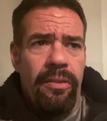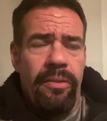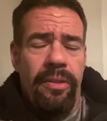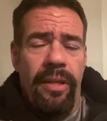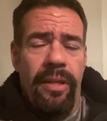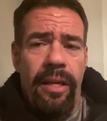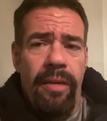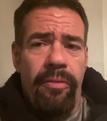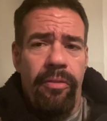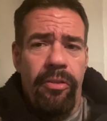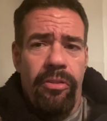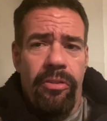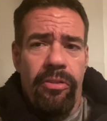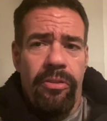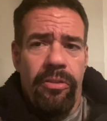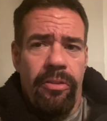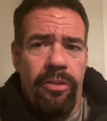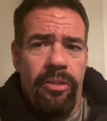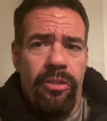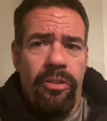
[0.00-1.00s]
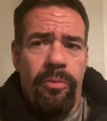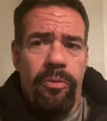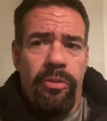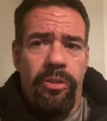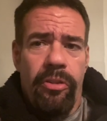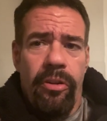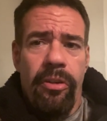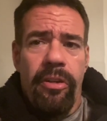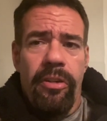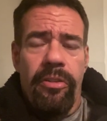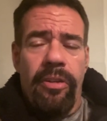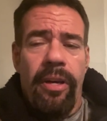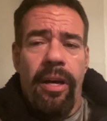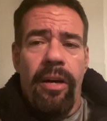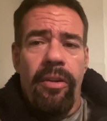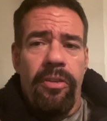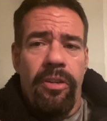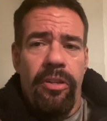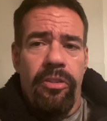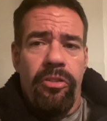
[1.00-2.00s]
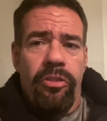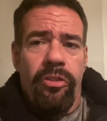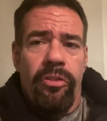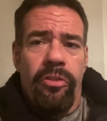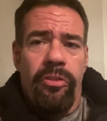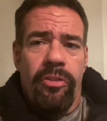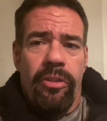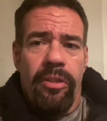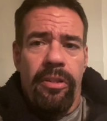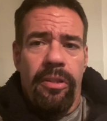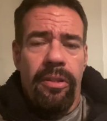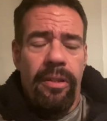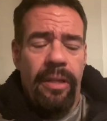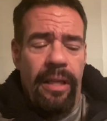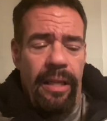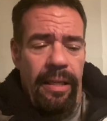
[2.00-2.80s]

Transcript: they have a, some serious health issues and